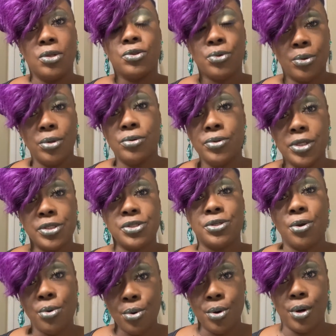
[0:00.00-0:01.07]
through the
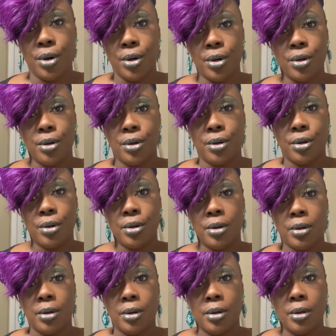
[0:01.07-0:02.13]
store
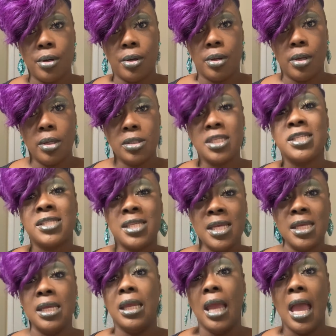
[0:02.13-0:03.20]
to
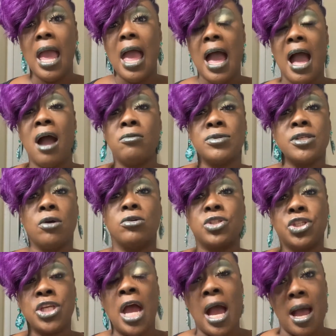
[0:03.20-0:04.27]
see how I was going to
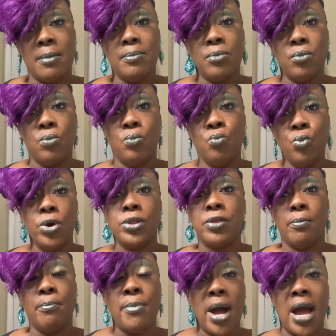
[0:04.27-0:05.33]
shop
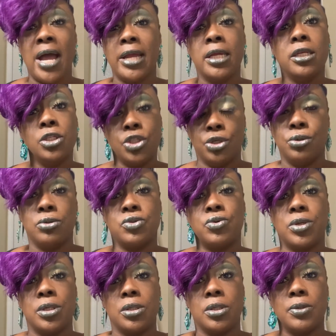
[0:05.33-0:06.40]
with my
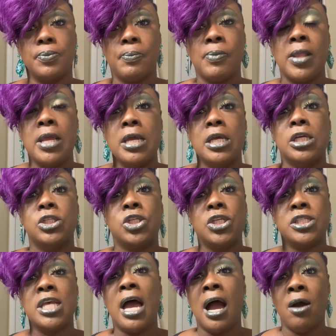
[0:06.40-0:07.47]
children. She
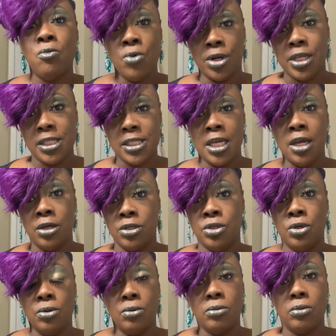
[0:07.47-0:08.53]
said, I want to tell
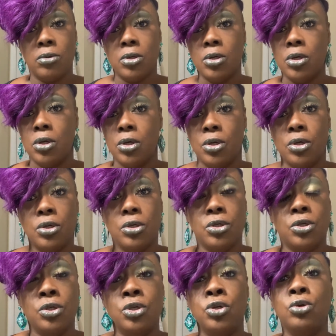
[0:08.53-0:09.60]
you,
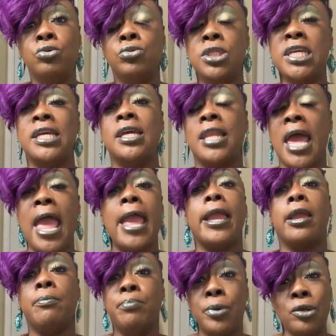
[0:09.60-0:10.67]
you did
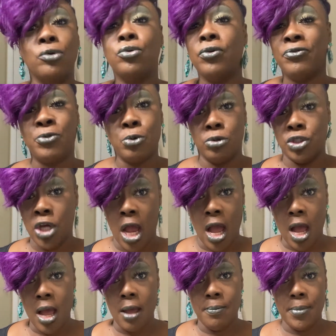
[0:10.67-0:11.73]
a beautiful
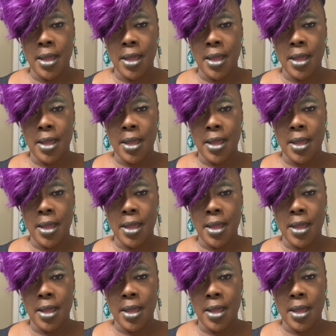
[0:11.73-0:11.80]
job